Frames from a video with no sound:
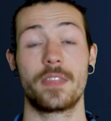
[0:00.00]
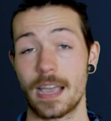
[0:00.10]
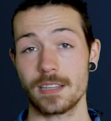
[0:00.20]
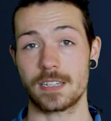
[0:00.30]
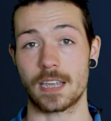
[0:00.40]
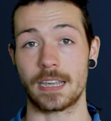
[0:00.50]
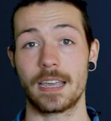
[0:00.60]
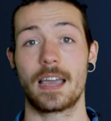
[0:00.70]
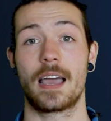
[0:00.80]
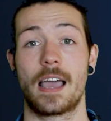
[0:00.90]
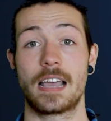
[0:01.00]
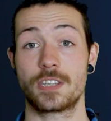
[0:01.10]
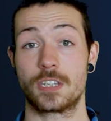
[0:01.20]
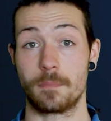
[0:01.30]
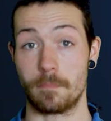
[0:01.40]
That site
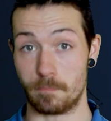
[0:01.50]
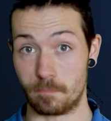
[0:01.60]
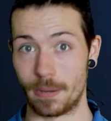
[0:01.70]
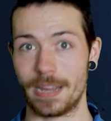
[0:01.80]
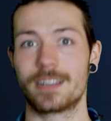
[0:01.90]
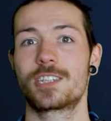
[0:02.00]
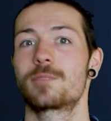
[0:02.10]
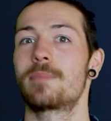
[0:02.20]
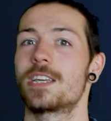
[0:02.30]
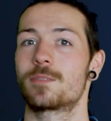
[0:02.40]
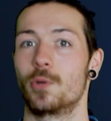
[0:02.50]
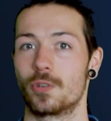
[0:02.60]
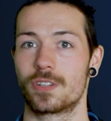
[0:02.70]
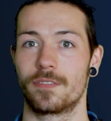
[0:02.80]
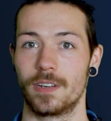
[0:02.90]
has some big space
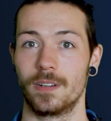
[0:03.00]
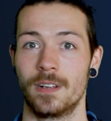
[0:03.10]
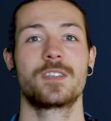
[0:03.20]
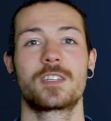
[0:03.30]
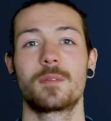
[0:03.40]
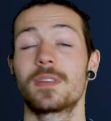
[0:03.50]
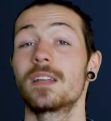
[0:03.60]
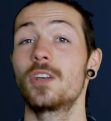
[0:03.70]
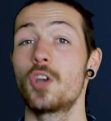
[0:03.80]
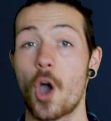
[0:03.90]
boots to fill, something